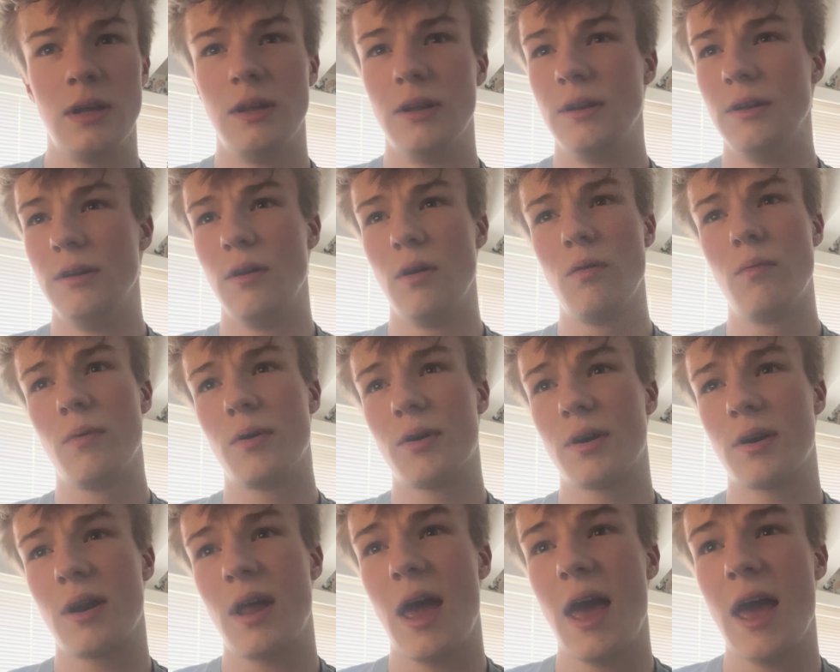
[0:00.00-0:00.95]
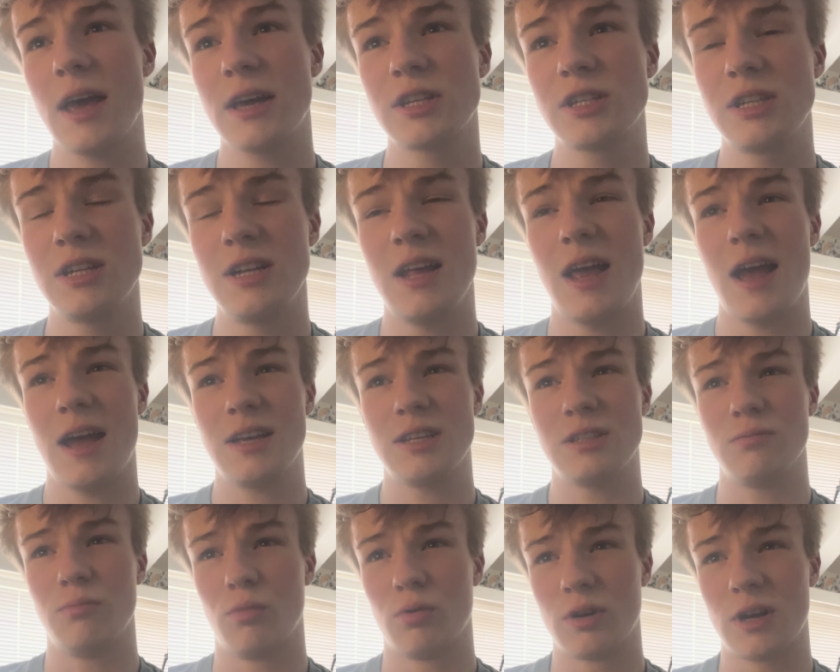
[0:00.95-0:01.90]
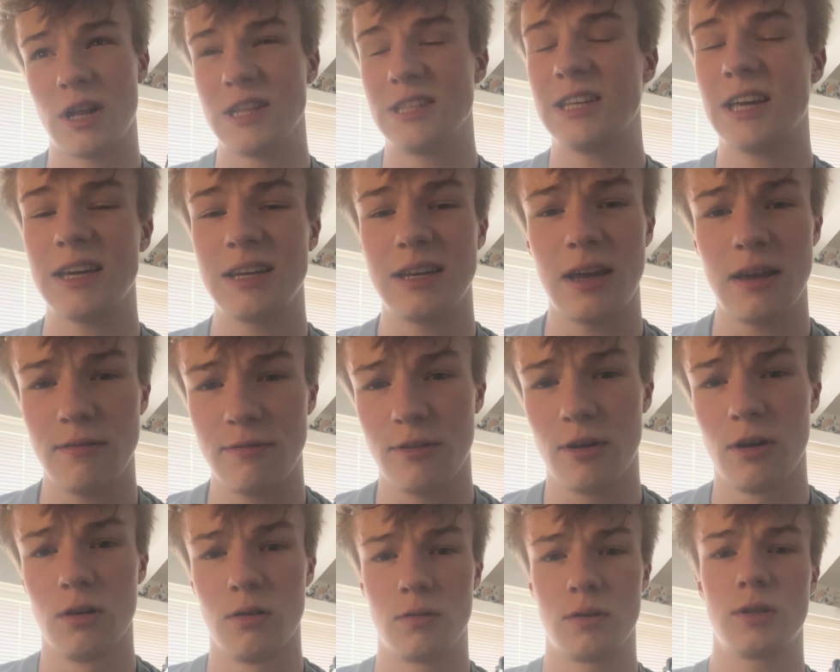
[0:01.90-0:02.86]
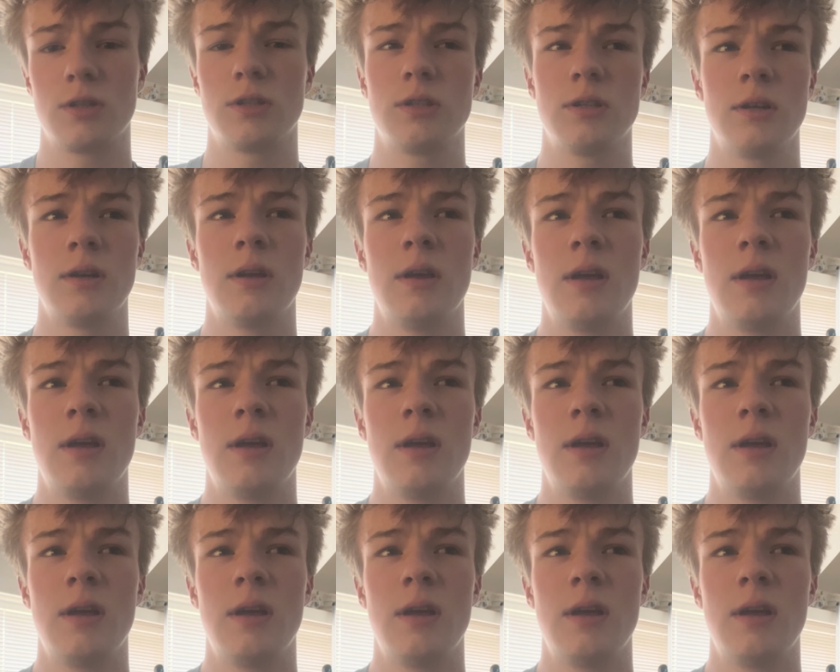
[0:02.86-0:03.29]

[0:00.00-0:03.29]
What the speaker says: no one actually has more than 10k followers.